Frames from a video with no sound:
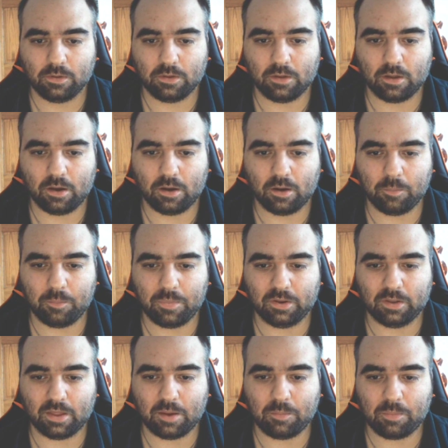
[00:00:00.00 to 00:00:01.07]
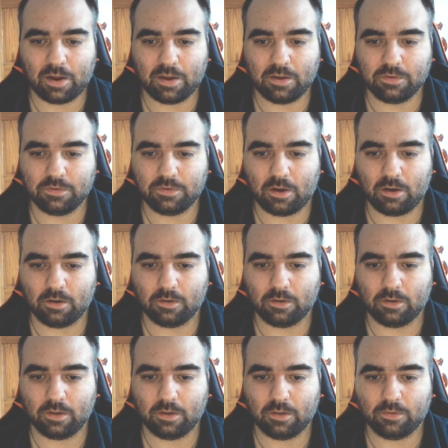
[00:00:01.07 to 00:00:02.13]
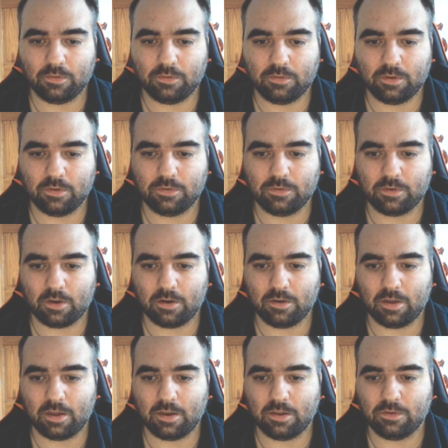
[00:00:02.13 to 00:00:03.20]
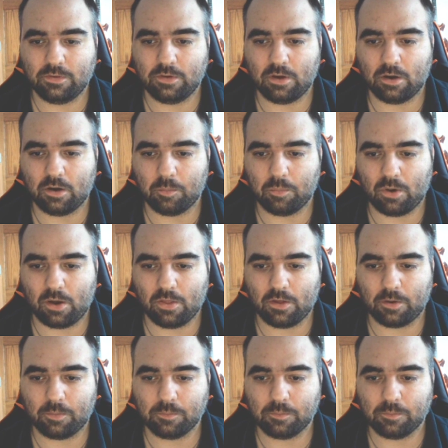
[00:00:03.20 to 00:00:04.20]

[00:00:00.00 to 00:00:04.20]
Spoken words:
been led by his son and his younger brother.